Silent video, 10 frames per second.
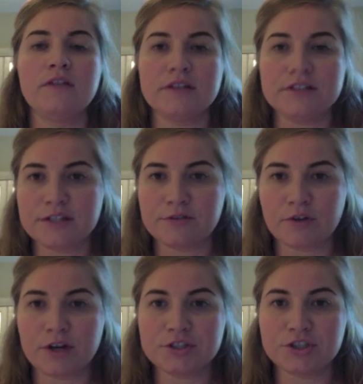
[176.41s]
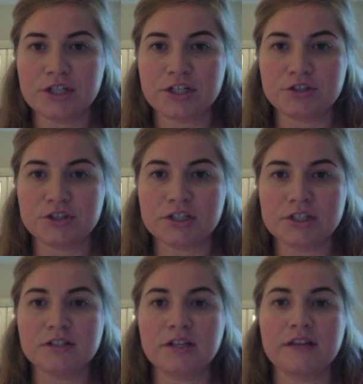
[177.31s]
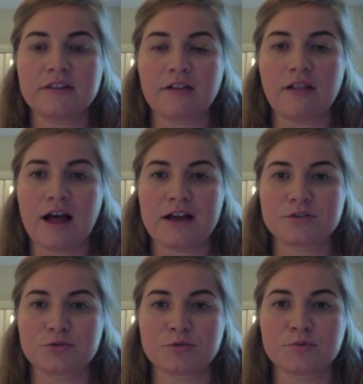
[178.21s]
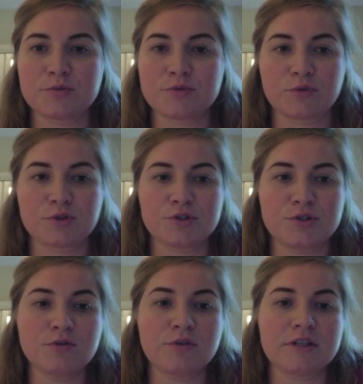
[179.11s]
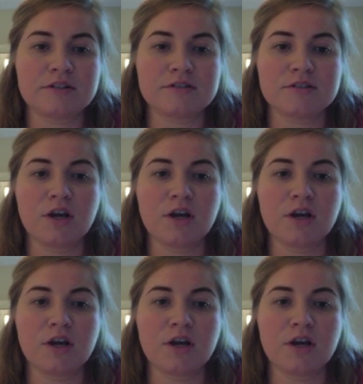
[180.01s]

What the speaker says: the differentiation in the classrooms for students